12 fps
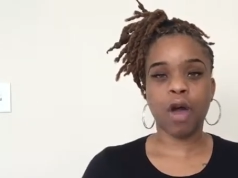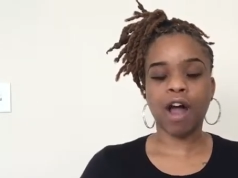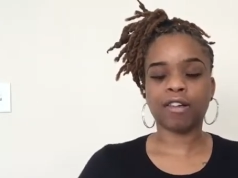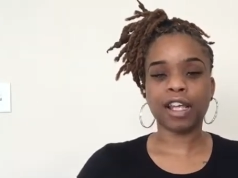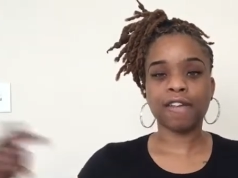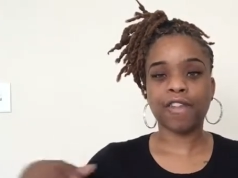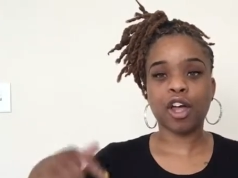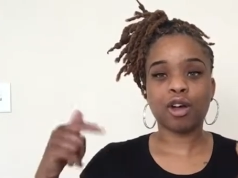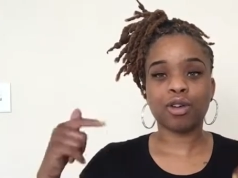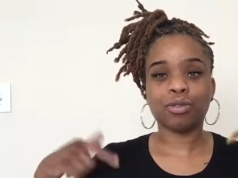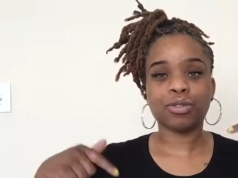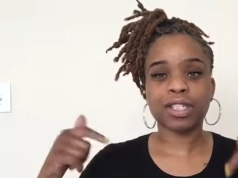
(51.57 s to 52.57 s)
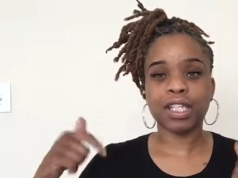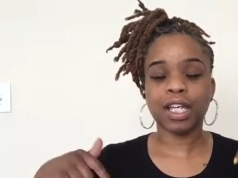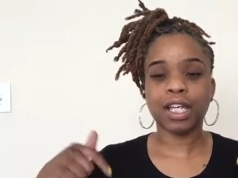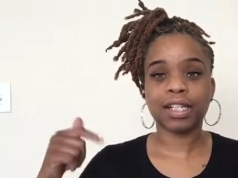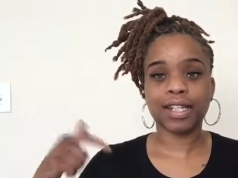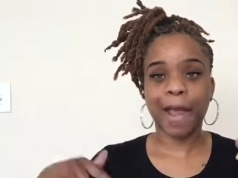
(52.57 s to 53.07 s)
I'll leave those
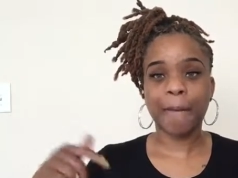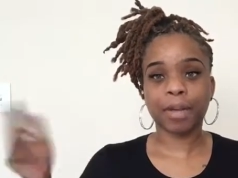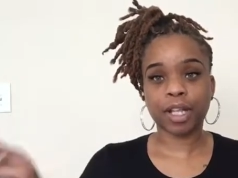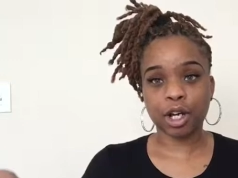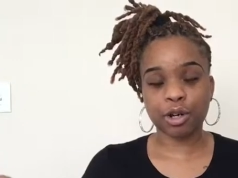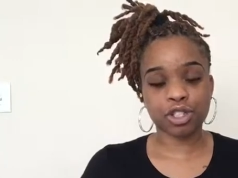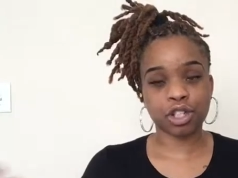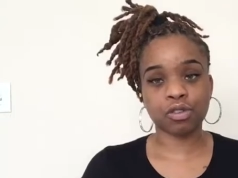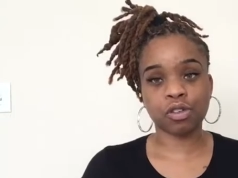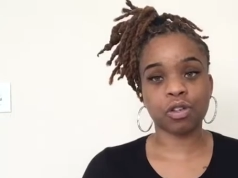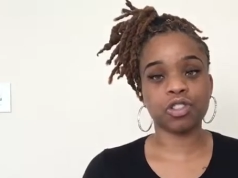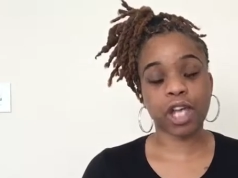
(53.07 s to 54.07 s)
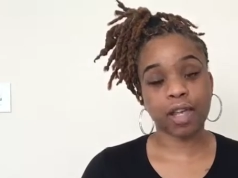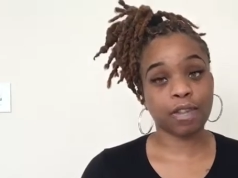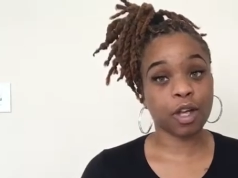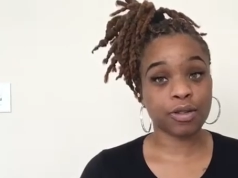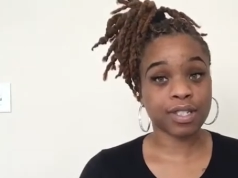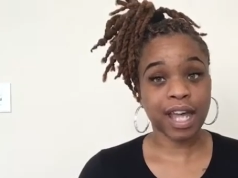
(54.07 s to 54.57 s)
down below so you can go check
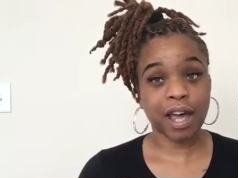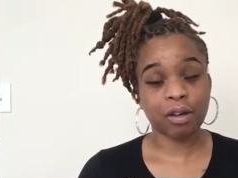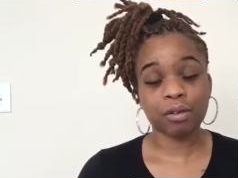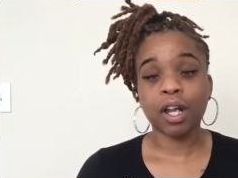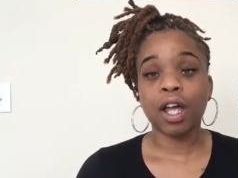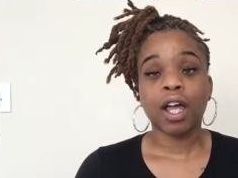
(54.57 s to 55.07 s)
those out.